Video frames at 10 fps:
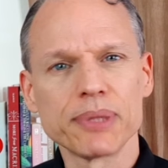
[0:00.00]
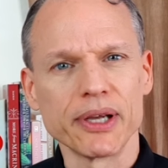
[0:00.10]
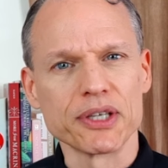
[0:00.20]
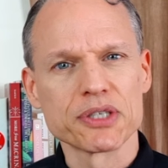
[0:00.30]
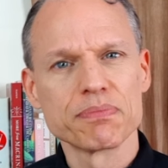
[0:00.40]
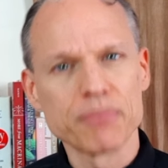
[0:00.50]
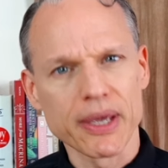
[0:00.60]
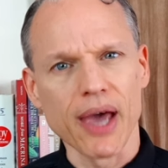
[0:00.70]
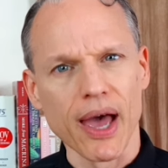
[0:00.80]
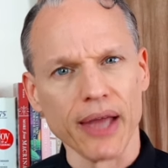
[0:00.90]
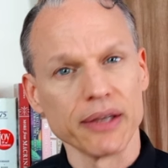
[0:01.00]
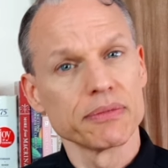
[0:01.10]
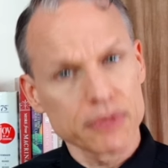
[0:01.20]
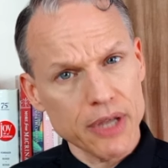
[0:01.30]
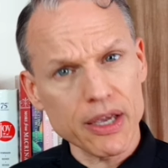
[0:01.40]
Please, be kind.
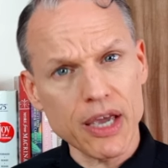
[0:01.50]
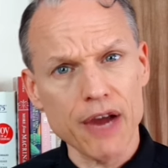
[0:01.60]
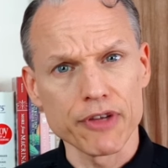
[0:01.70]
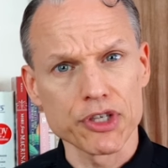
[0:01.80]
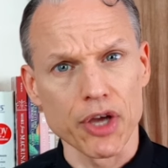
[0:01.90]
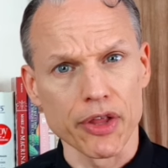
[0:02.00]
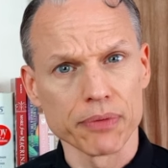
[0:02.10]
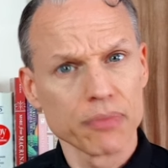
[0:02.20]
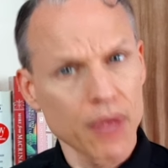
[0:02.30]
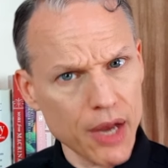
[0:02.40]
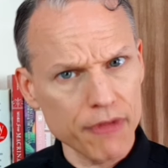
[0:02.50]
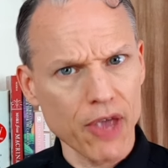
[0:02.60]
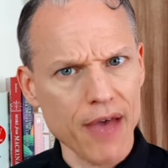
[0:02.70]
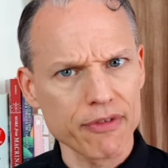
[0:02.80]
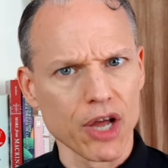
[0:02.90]
Take care of each other. And if you
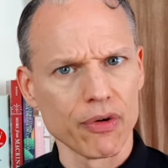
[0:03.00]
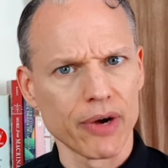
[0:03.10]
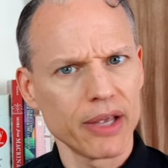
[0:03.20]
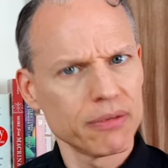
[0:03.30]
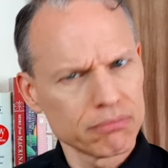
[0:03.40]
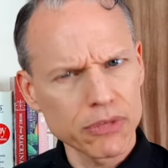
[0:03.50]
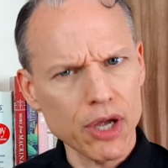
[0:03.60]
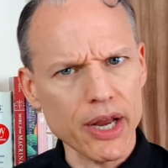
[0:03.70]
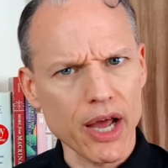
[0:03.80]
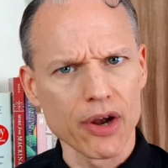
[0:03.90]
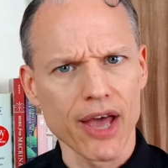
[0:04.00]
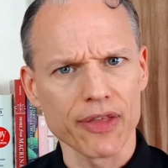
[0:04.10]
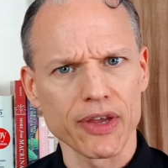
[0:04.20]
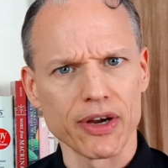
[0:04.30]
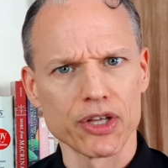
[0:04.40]
haven't already, get on out
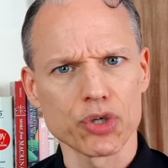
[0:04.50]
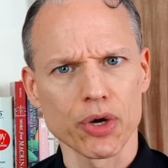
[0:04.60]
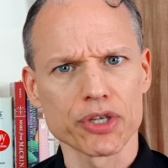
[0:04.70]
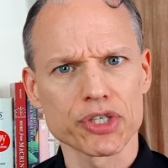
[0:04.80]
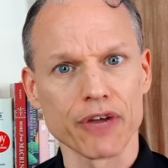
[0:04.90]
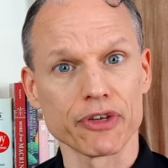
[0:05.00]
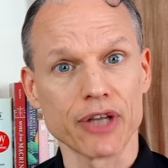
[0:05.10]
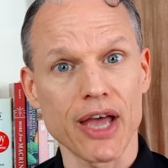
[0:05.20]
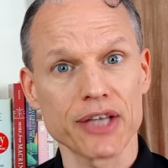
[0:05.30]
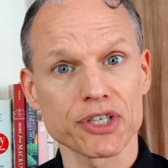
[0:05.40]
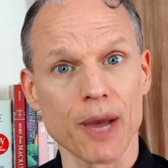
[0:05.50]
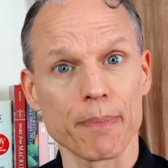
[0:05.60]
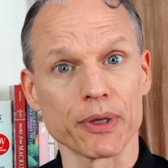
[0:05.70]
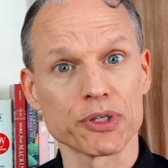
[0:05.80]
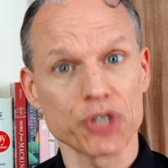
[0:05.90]
there and enjoy yourself a nice cup
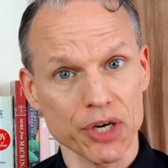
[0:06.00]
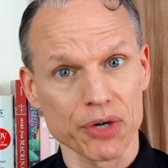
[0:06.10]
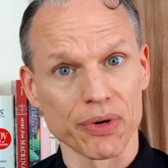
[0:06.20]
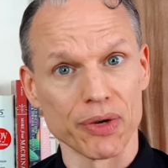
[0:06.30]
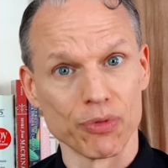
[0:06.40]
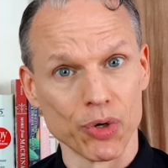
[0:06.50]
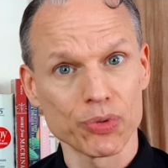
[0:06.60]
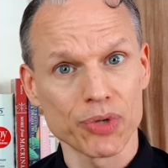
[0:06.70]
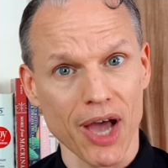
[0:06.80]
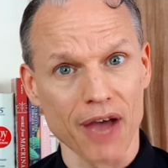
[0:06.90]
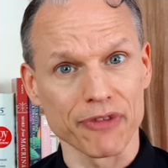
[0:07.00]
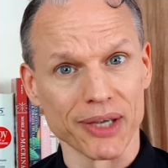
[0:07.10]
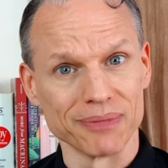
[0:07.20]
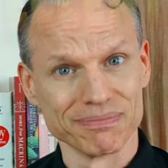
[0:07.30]
of chicory root coffee.